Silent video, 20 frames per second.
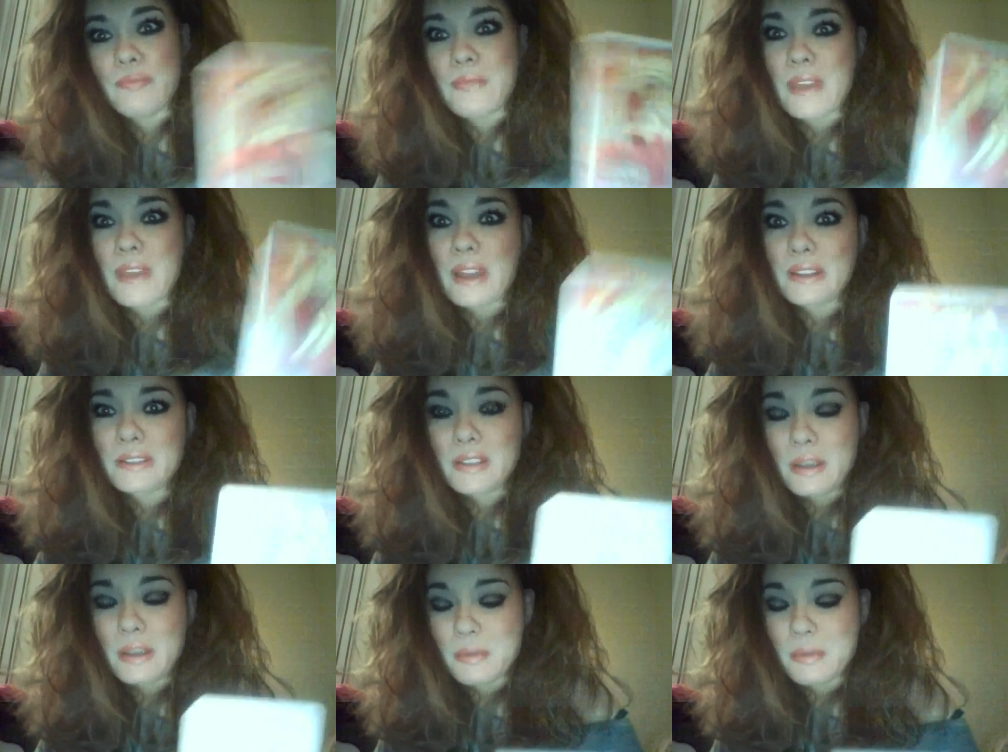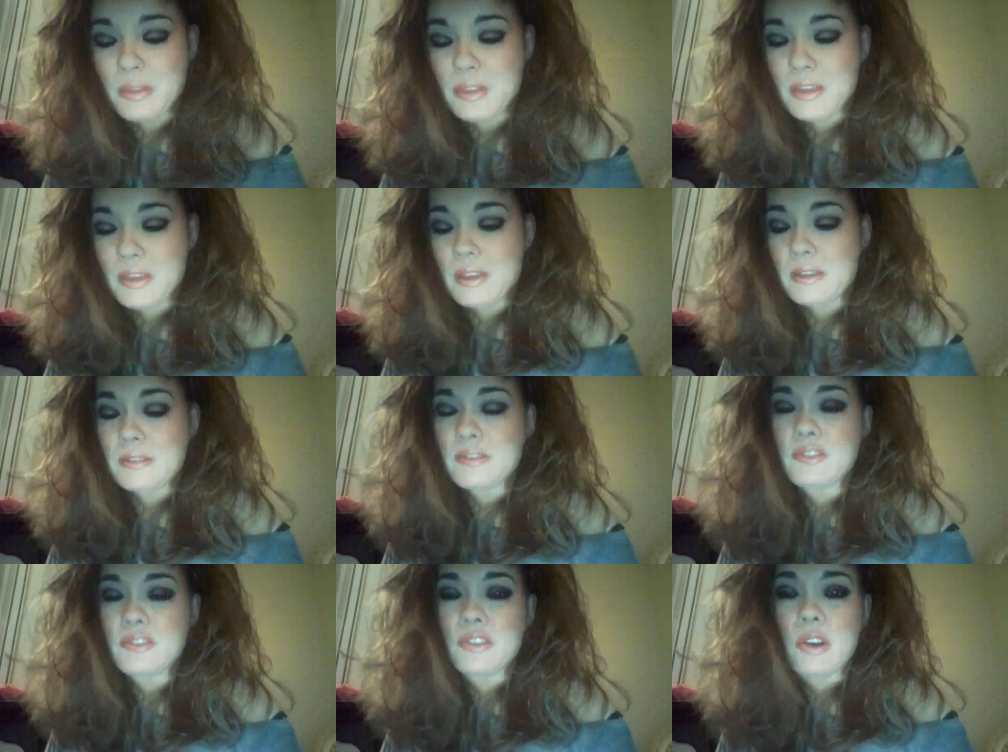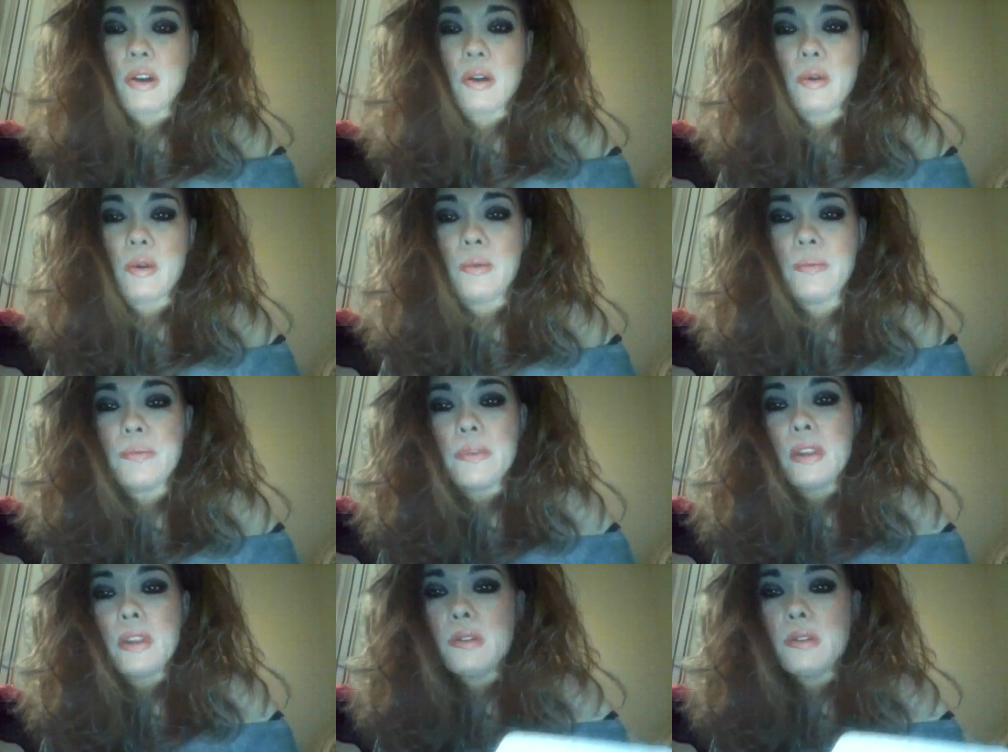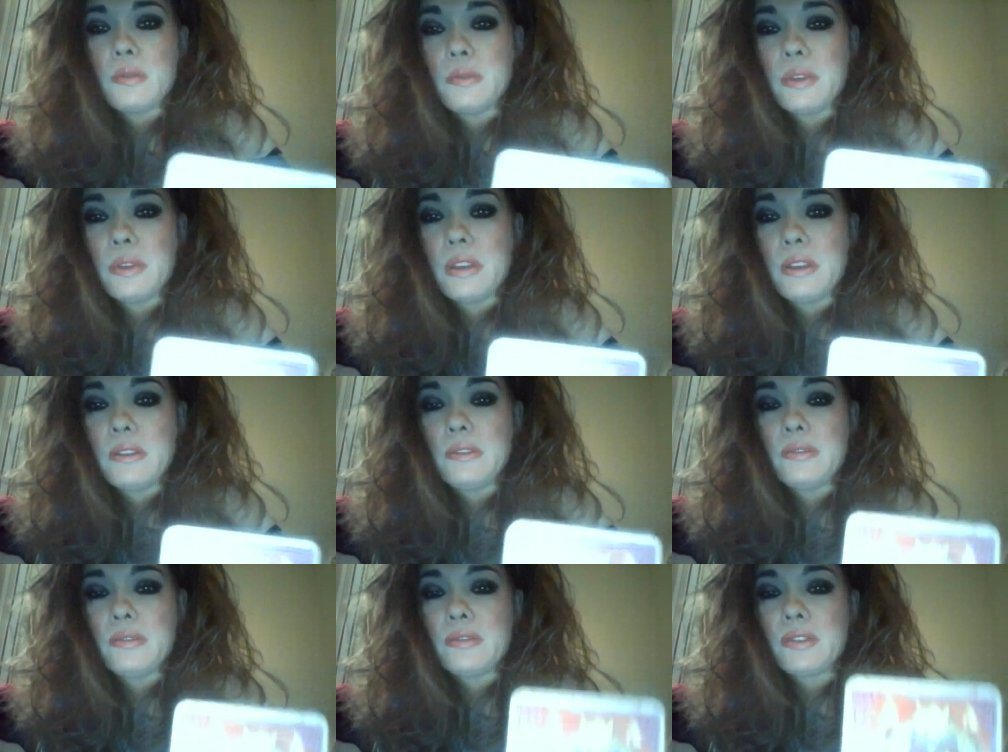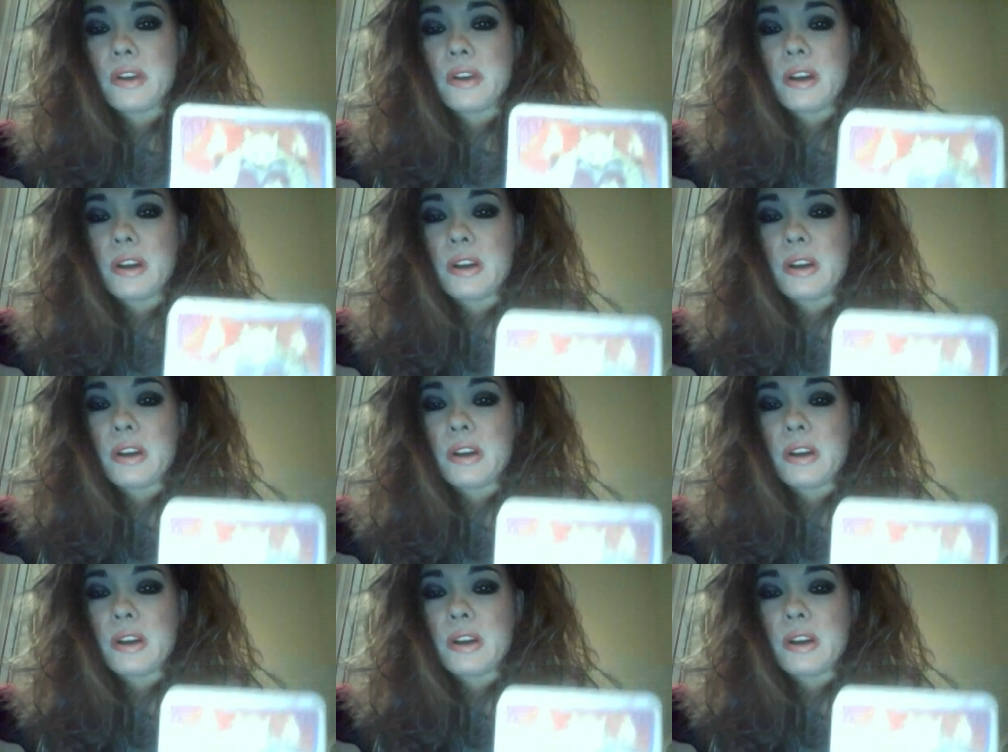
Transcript: that type of thing. So, we've